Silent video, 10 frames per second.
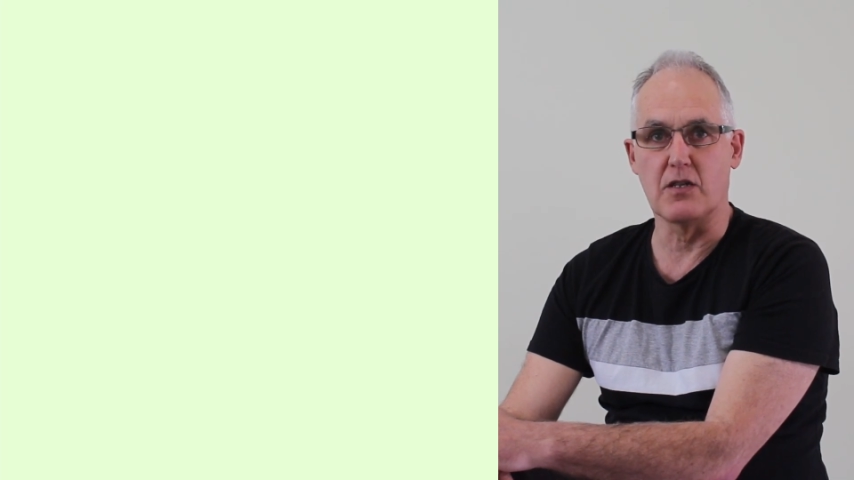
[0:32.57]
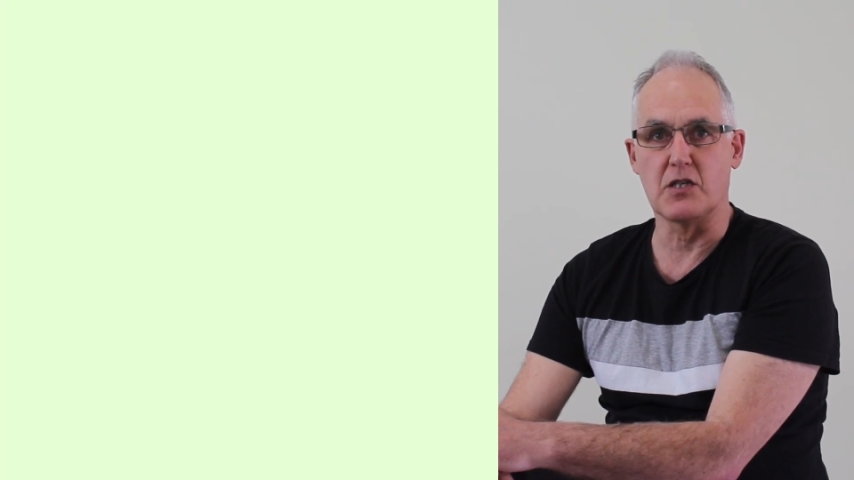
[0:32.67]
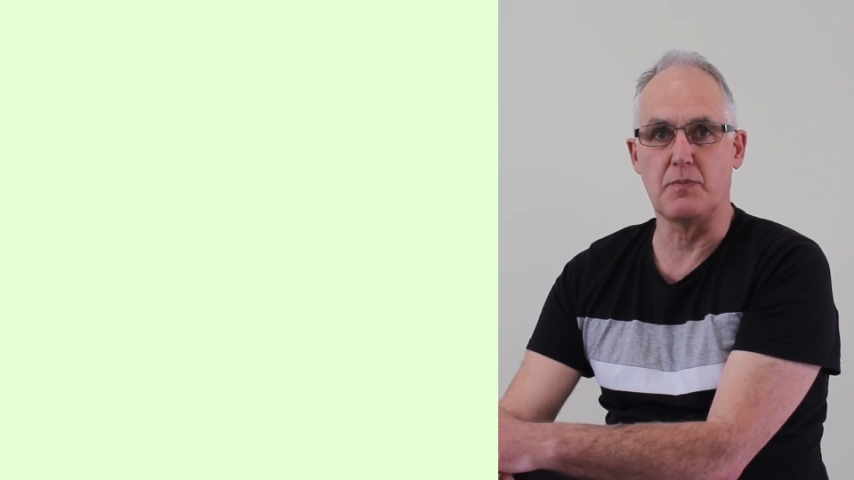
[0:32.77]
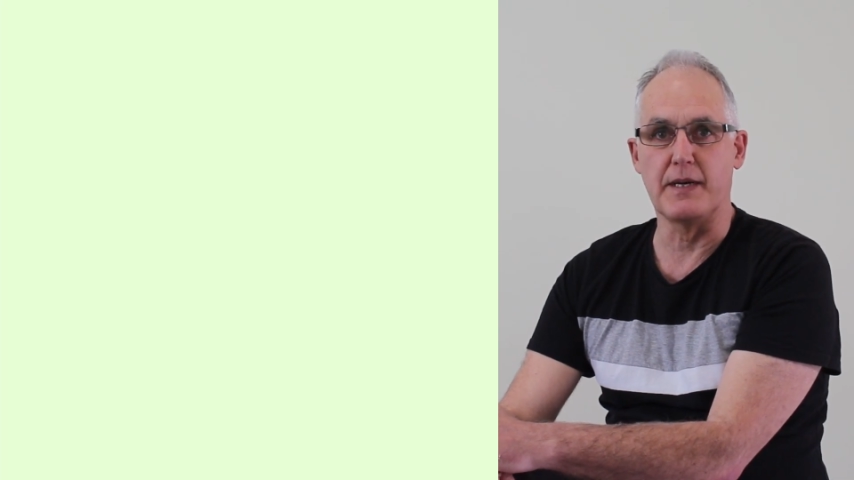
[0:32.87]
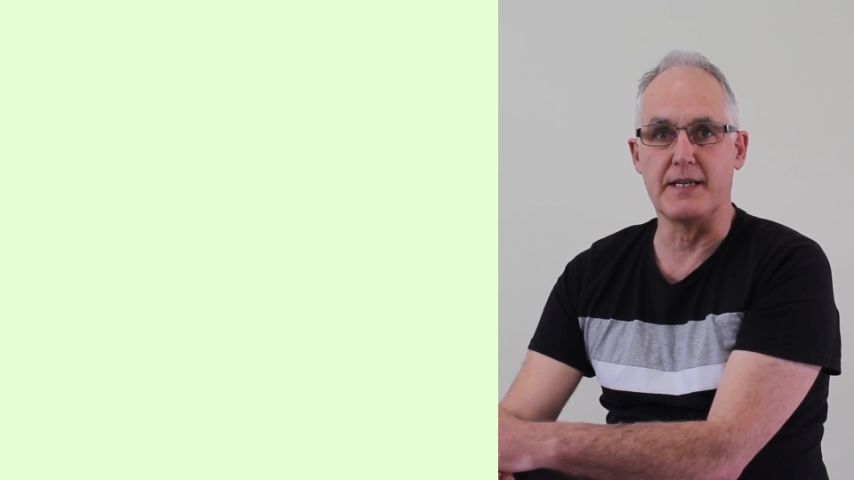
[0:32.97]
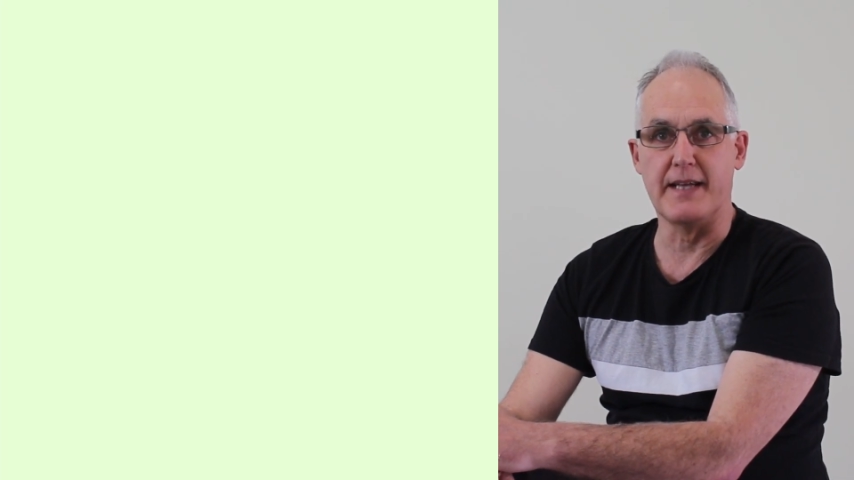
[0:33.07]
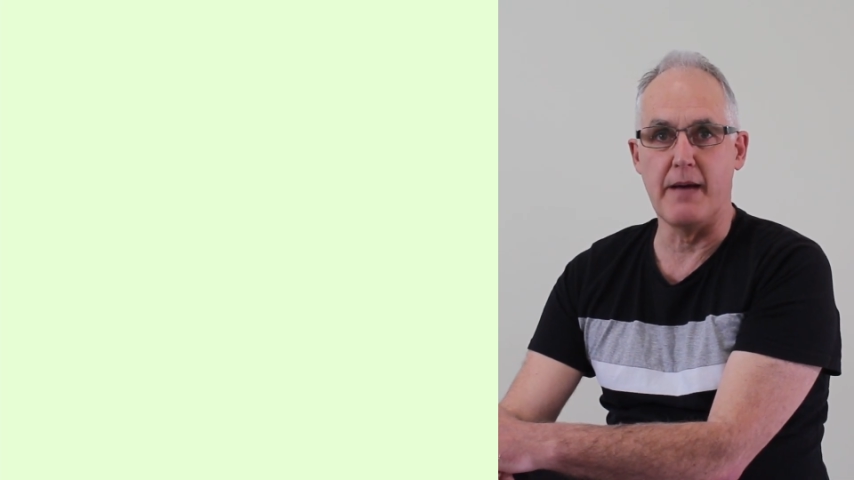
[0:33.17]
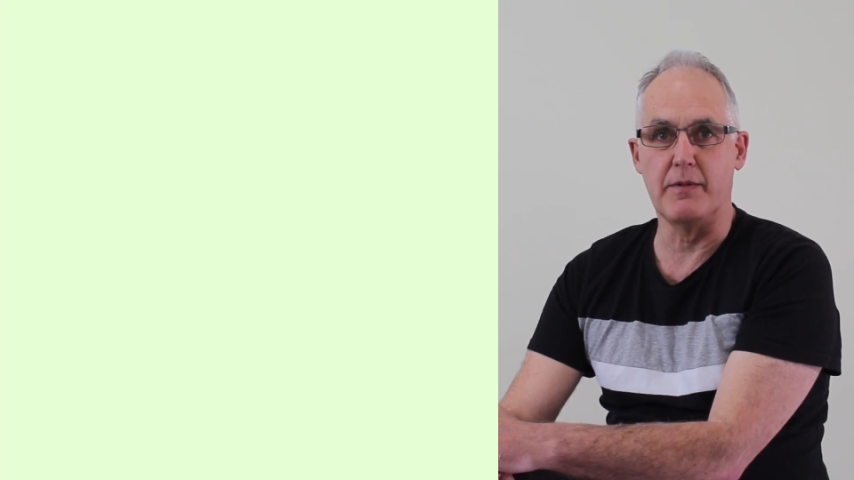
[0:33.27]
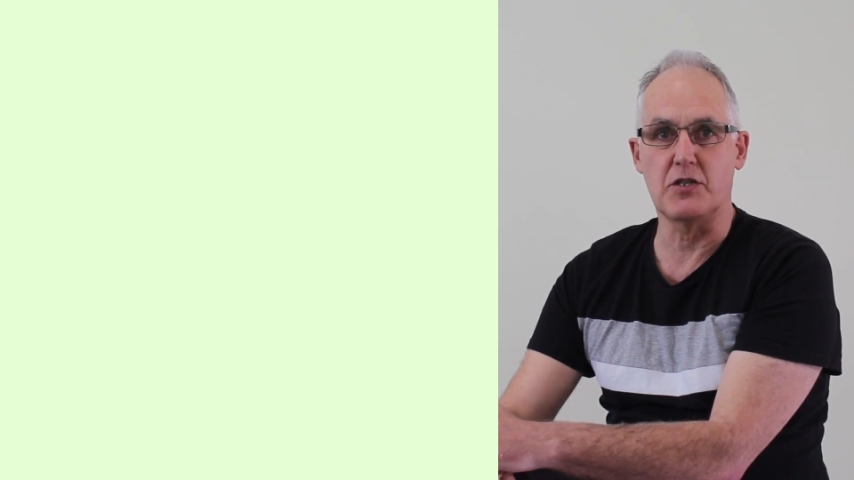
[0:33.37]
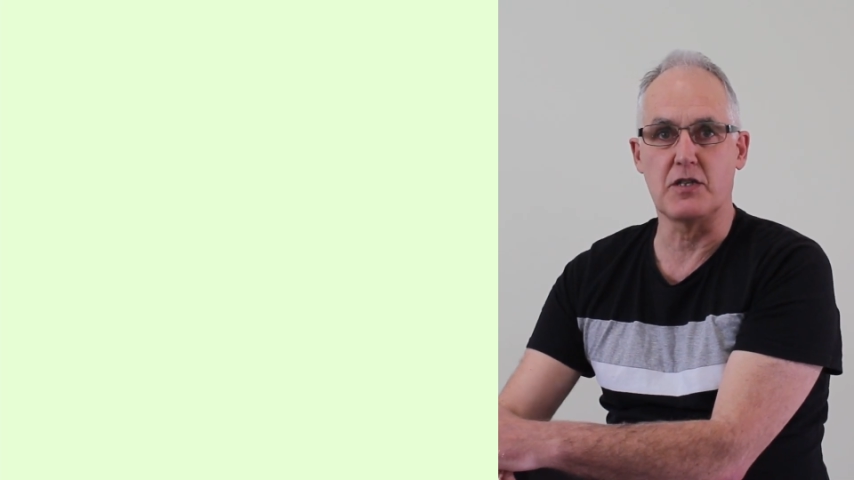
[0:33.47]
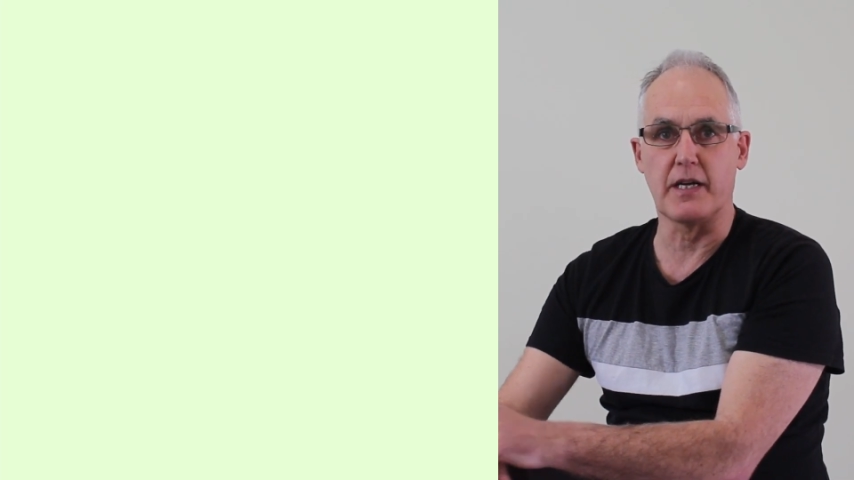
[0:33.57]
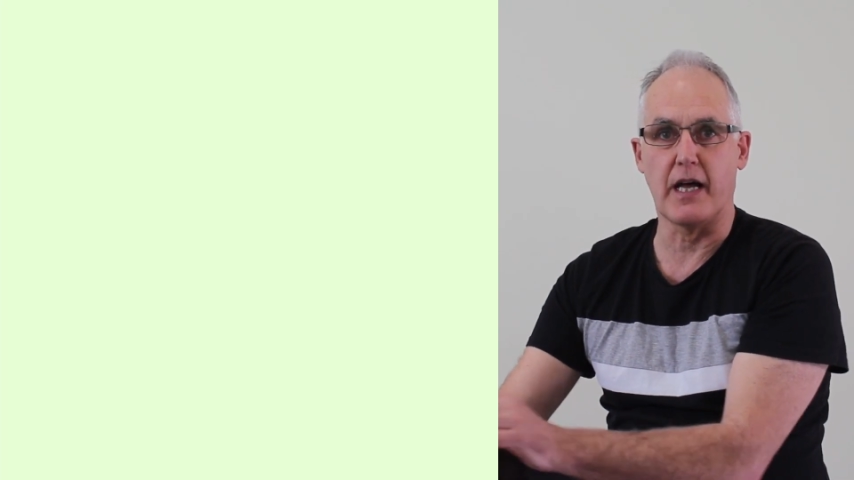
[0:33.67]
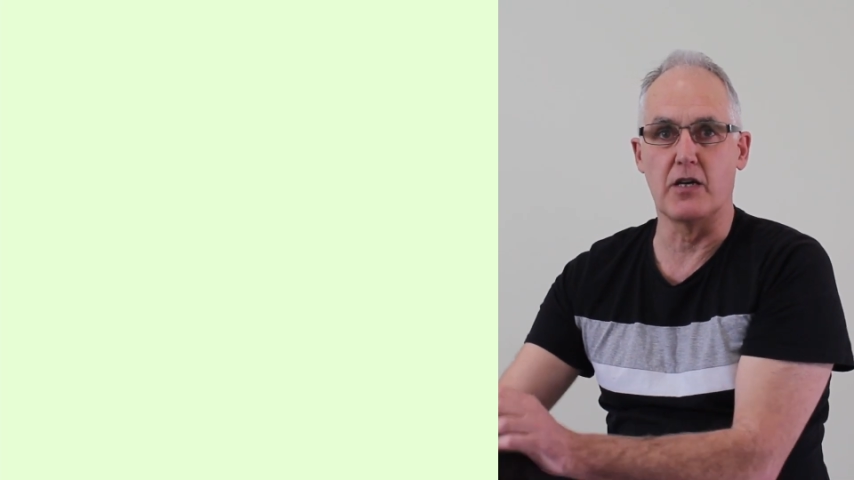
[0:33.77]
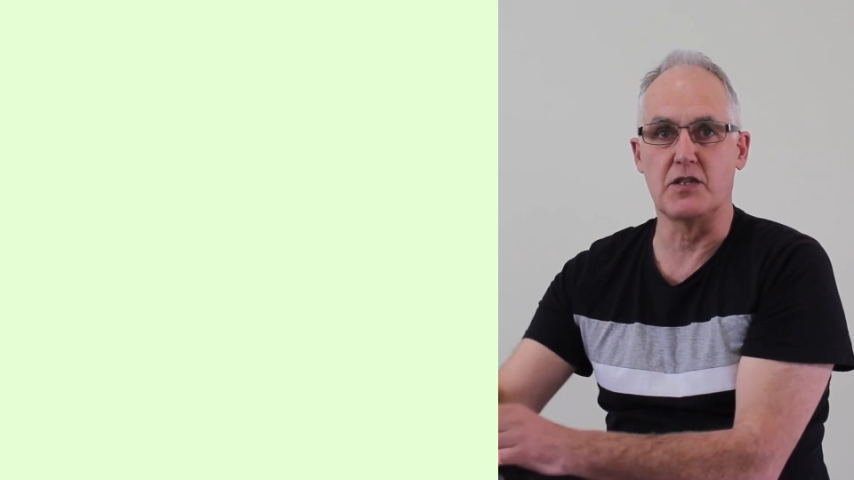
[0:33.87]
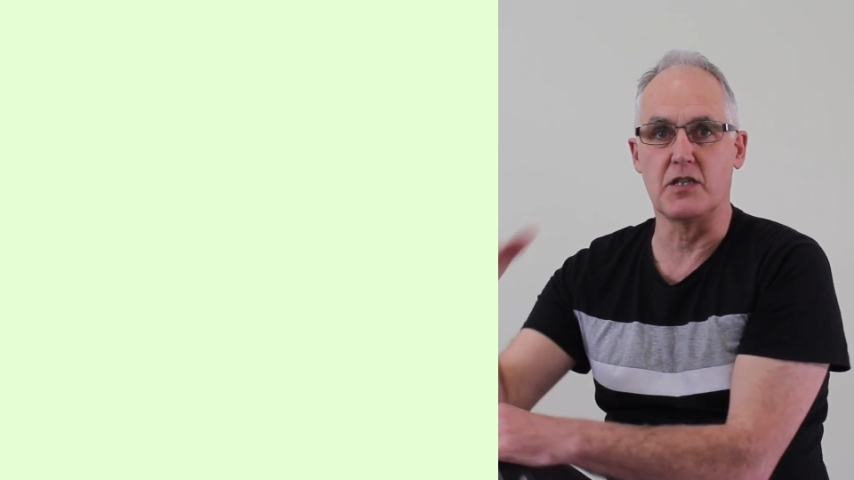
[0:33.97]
that's been damaged and goes